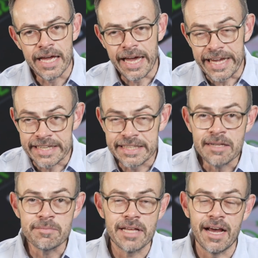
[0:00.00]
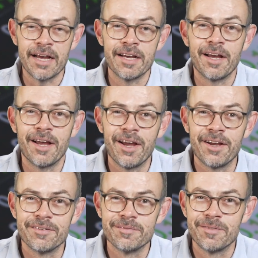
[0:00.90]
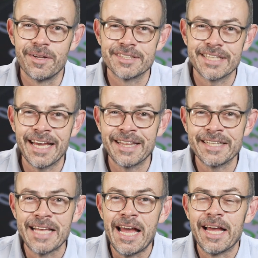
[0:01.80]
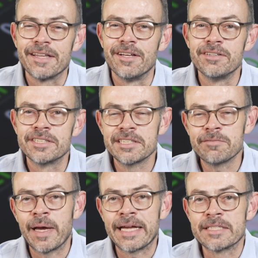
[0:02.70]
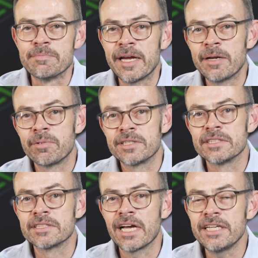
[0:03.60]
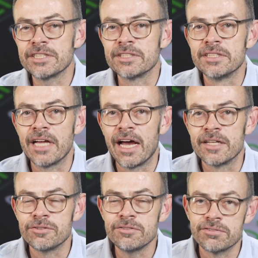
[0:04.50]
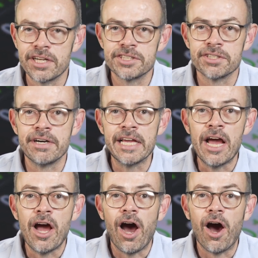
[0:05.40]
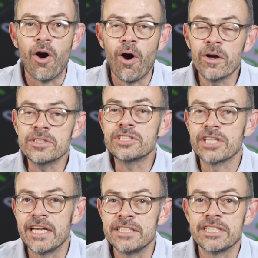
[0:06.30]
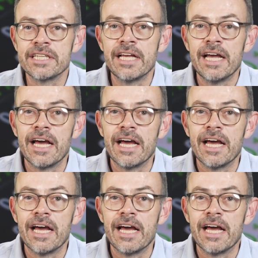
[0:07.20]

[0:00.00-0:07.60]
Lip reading: He did say that the Reserve Bank has made a presentation to Treasury on changing